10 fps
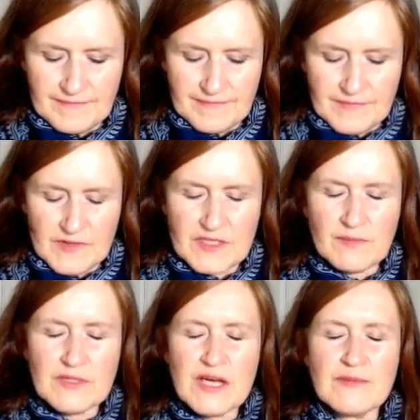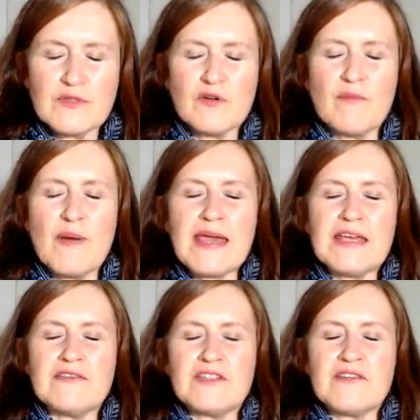Sometimes you're
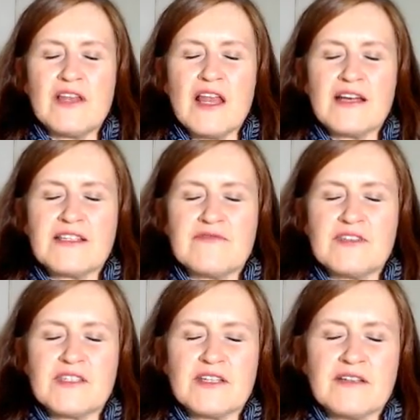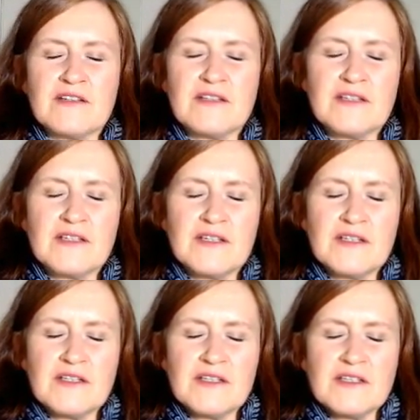bathed in the light of the sun,
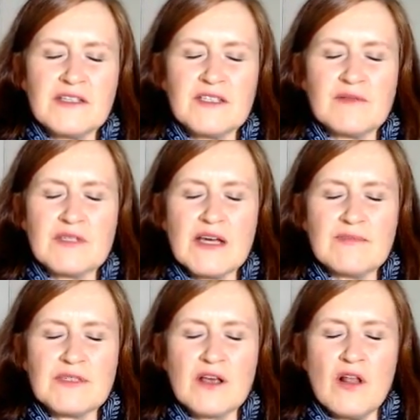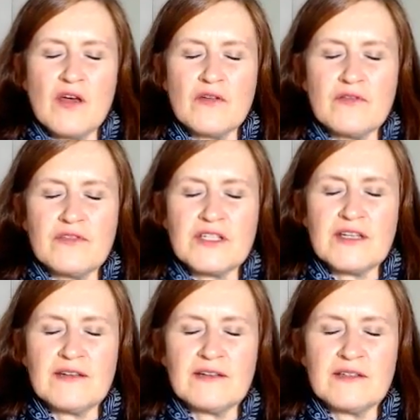sometimes clothed
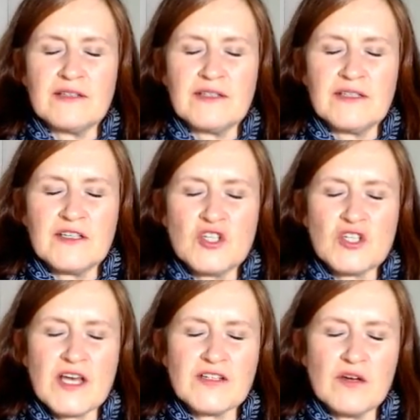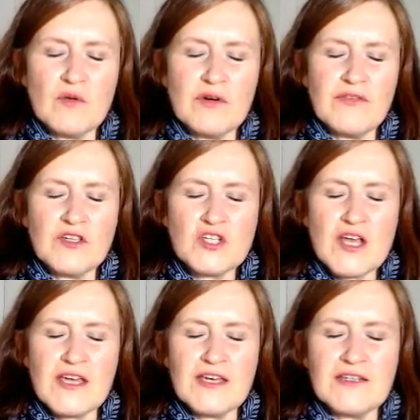in shadow or in the
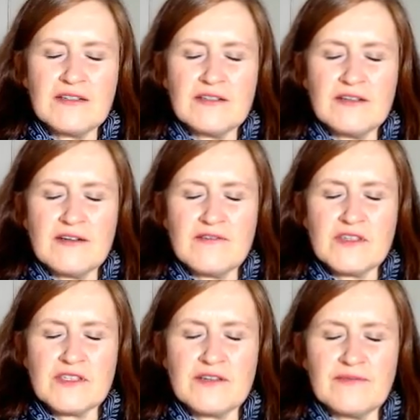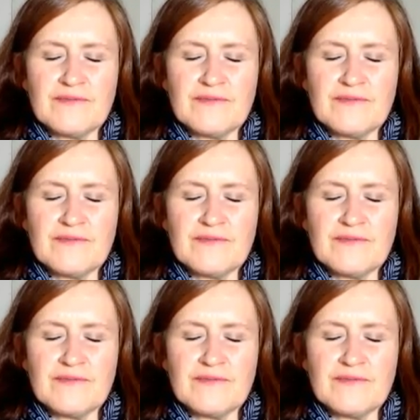shade of the sun.